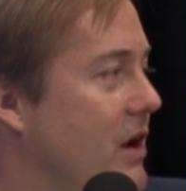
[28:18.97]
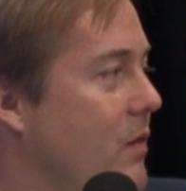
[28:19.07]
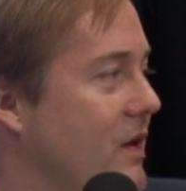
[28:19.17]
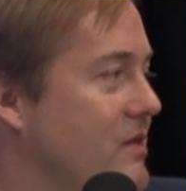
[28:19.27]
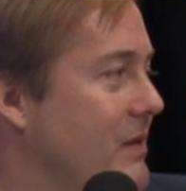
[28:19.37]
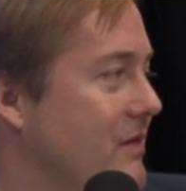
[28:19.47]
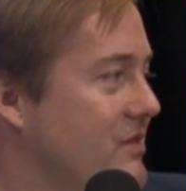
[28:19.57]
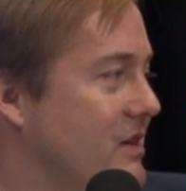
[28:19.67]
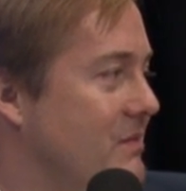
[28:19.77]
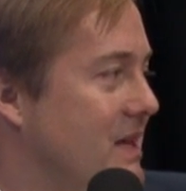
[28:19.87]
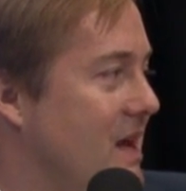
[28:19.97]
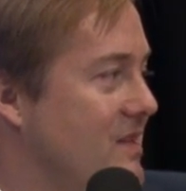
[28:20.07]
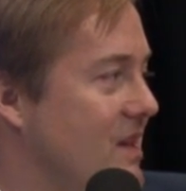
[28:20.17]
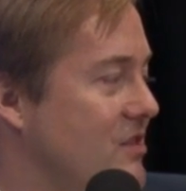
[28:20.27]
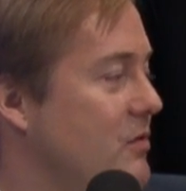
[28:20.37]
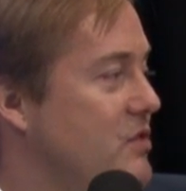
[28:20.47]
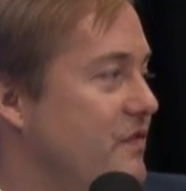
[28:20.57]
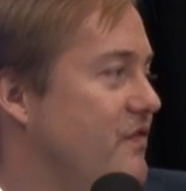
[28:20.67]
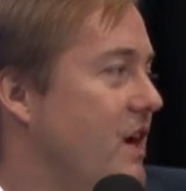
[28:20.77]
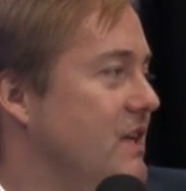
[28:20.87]
don't want somebody who's going to be nonsensical it was a
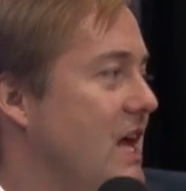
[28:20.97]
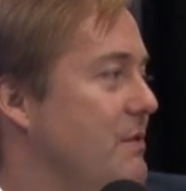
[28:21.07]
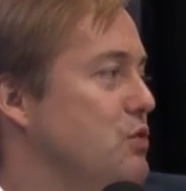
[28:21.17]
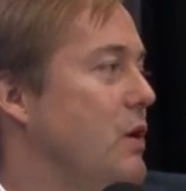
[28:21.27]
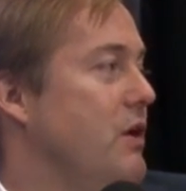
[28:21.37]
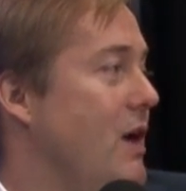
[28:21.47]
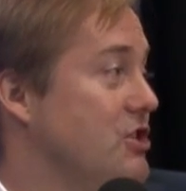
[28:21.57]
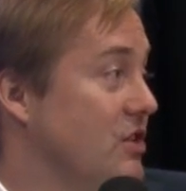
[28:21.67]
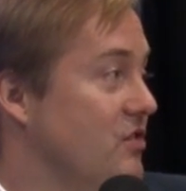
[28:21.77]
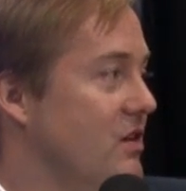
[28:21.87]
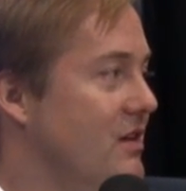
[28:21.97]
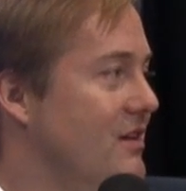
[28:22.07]
fun game of 20 questions